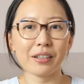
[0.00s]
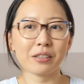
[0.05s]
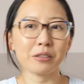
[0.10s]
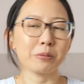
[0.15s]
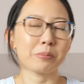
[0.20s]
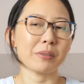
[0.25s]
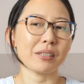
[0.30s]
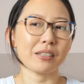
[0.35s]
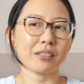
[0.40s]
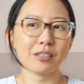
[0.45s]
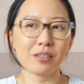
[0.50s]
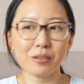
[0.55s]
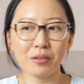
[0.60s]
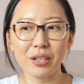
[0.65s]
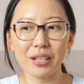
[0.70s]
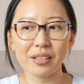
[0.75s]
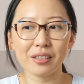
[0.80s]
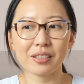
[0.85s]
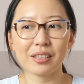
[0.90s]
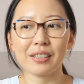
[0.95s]
it could be a
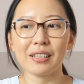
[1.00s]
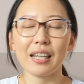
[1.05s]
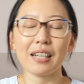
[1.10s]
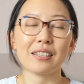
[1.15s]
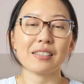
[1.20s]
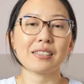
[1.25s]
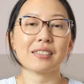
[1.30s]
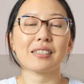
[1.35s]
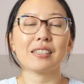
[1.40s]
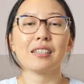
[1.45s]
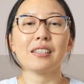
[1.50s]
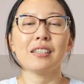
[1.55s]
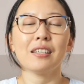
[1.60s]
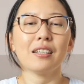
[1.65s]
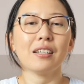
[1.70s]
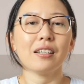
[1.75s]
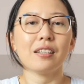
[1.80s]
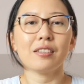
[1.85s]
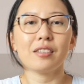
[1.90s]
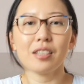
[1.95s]
street, and that is the
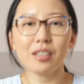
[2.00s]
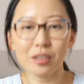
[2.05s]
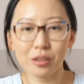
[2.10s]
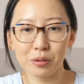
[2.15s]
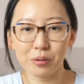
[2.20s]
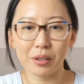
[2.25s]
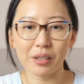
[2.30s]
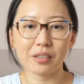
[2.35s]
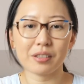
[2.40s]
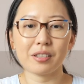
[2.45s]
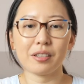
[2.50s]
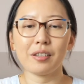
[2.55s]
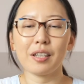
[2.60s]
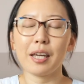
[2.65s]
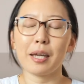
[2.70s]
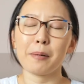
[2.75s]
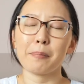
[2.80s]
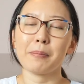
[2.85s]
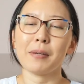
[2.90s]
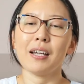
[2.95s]
district
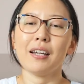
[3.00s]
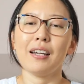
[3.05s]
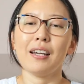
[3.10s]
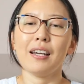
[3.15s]
name.